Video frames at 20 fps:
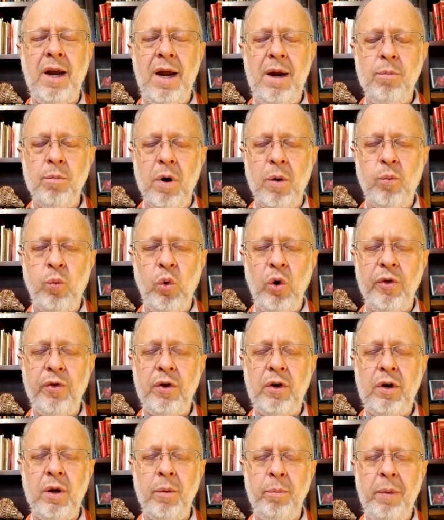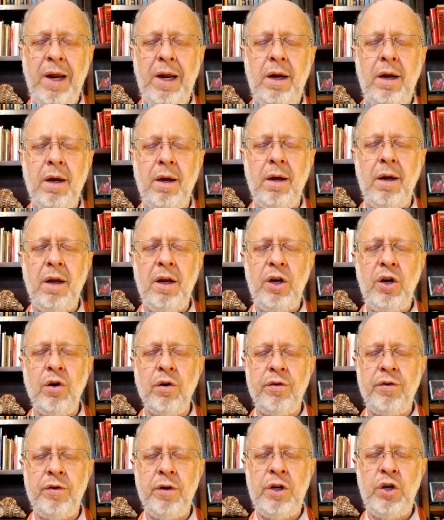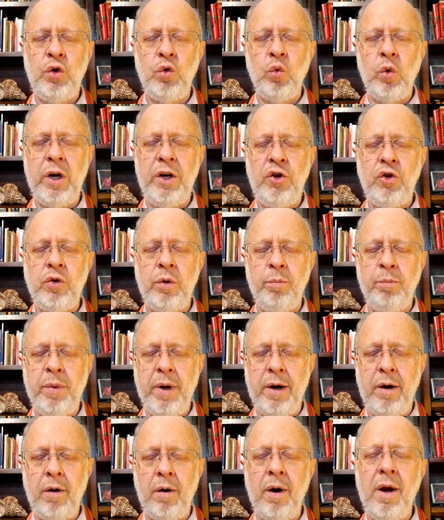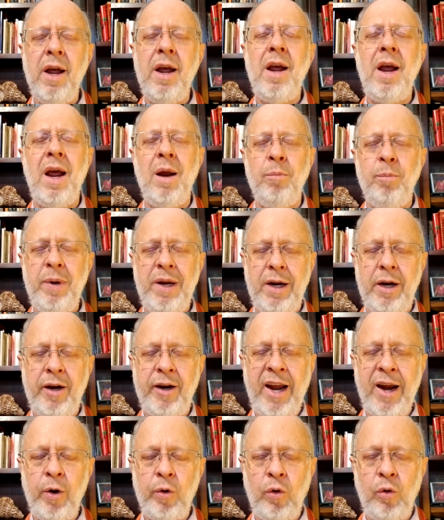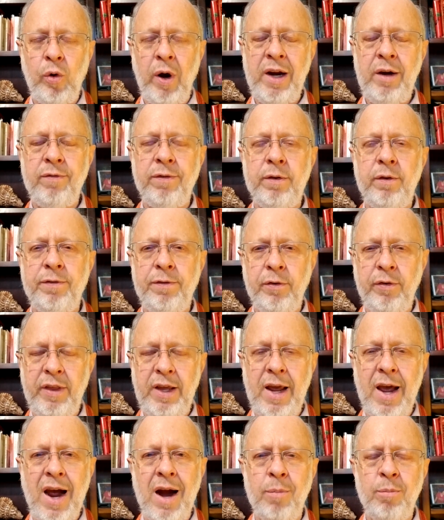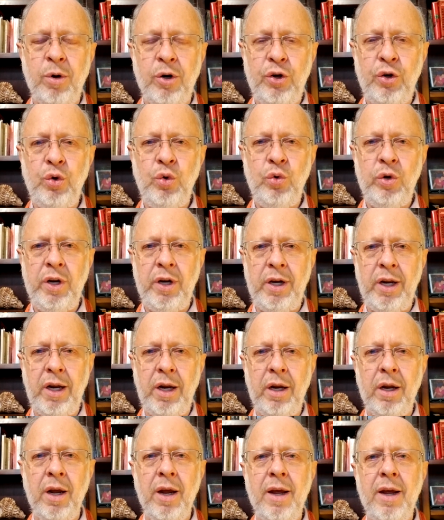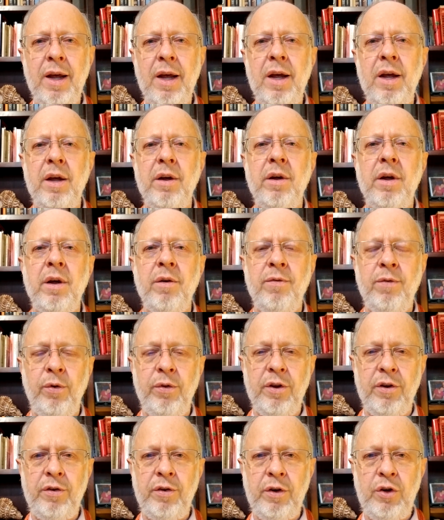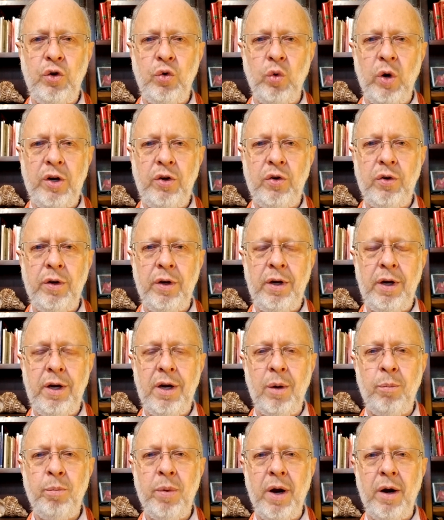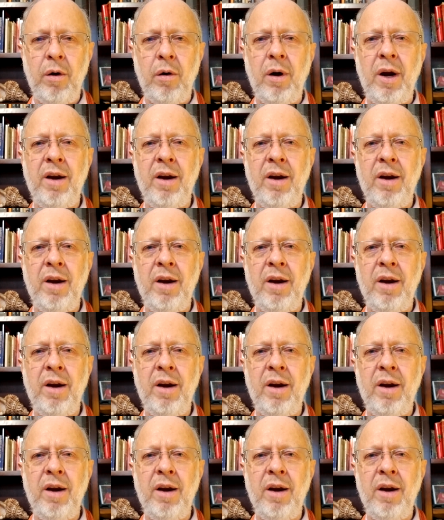up with to make your situation better, and be grateful for the opportunity for the situation to get better and